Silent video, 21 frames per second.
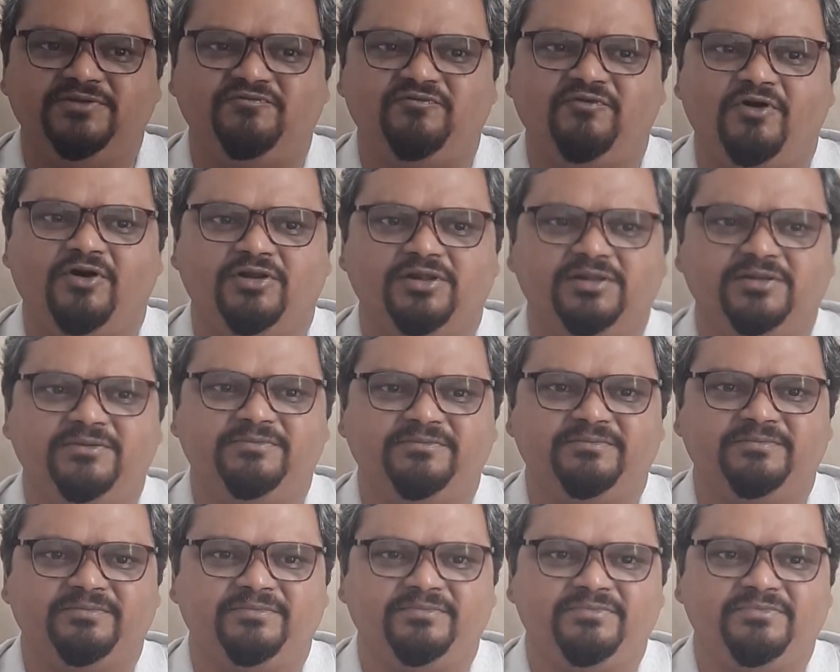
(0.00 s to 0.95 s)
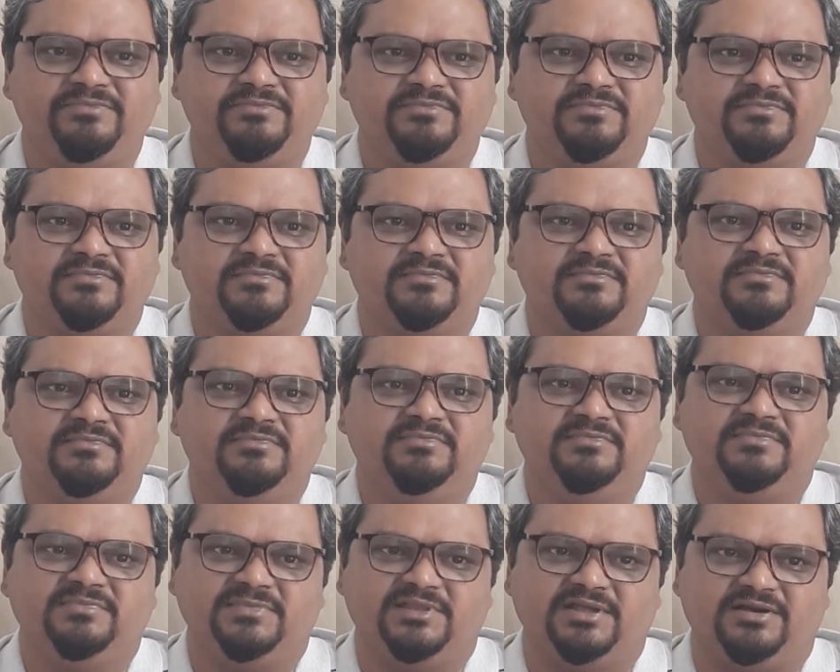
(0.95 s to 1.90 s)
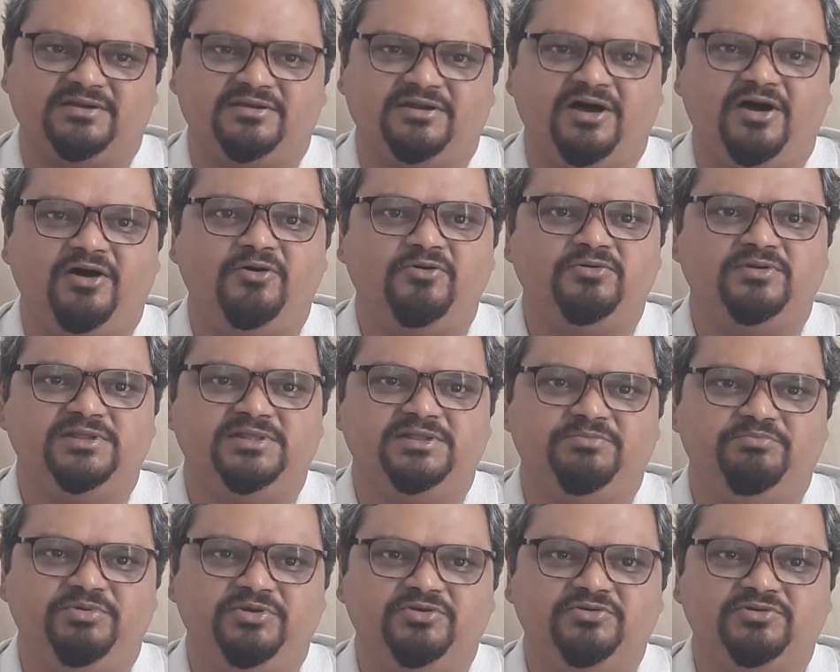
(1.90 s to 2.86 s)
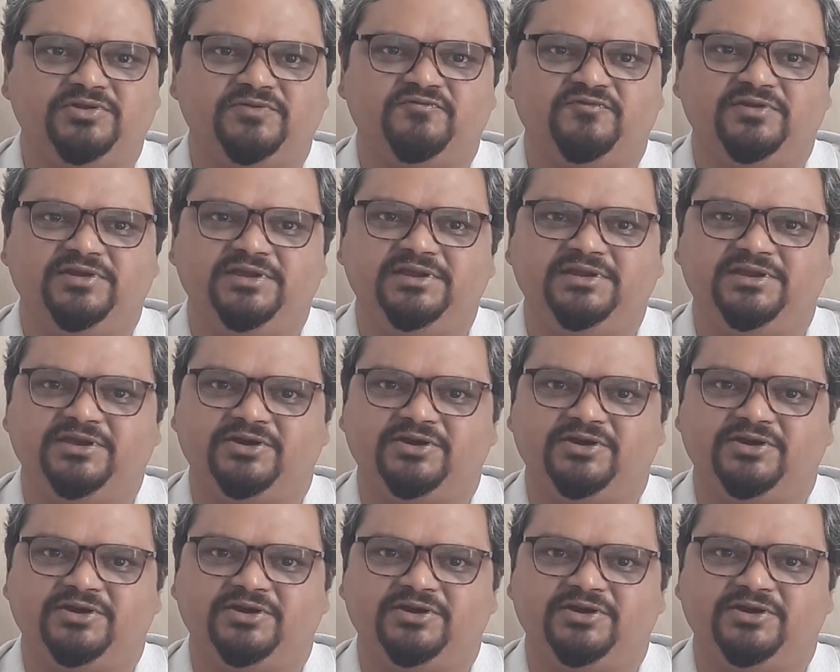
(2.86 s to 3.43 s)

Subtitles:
fall. The crowd in the beautifully